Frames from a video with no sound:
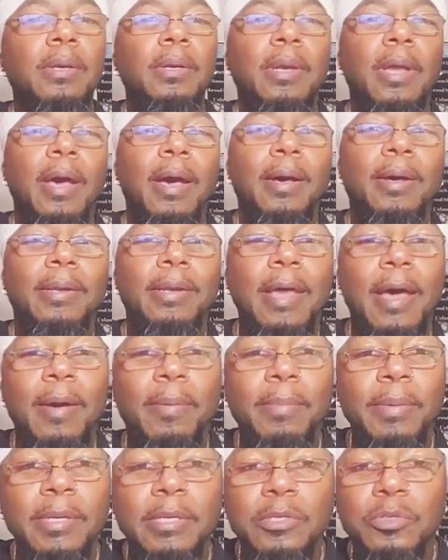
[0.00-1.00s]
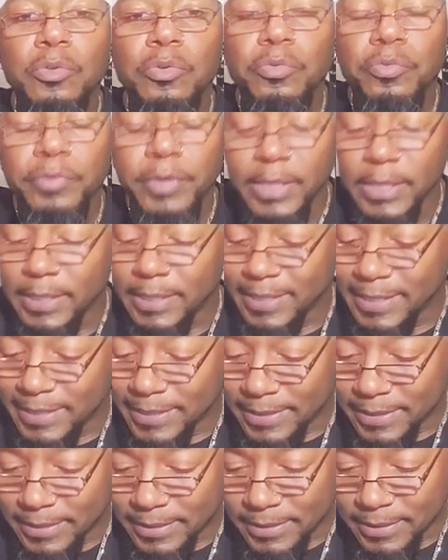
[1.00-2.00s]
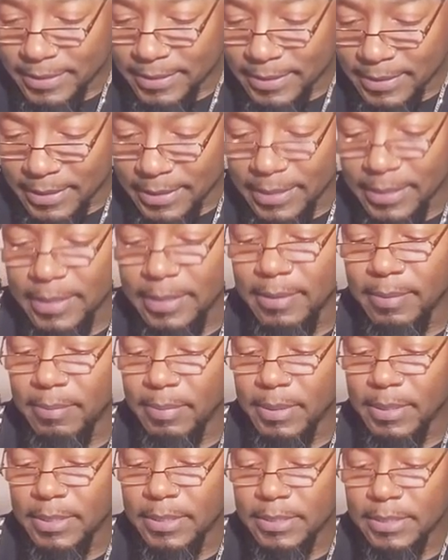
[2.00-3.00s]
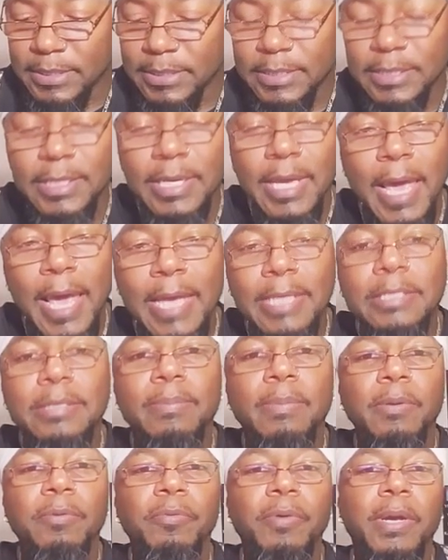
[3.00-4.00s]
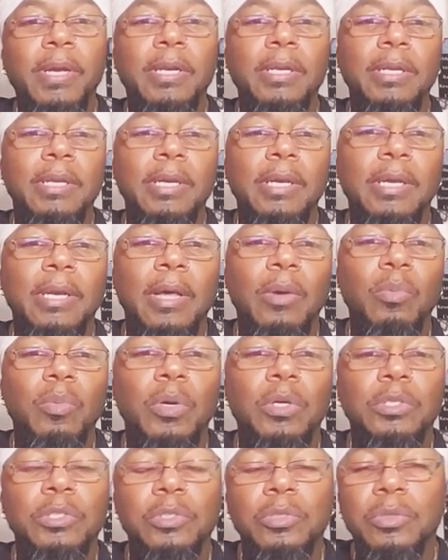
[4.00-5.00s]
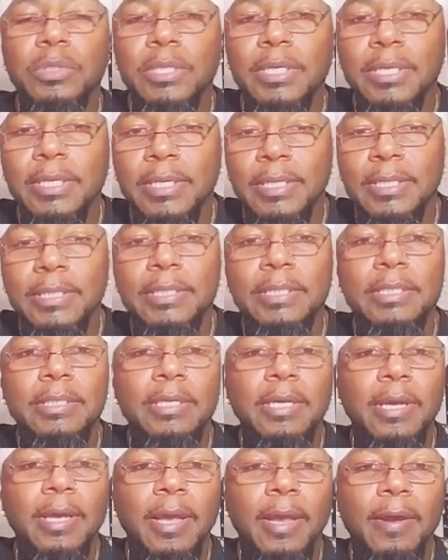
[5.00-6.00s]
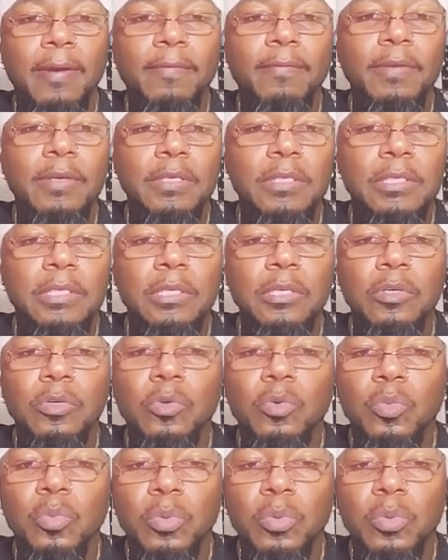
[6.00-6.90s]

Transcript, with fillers: Now allow me to read it again because it has to be read again. I want you to listen to every single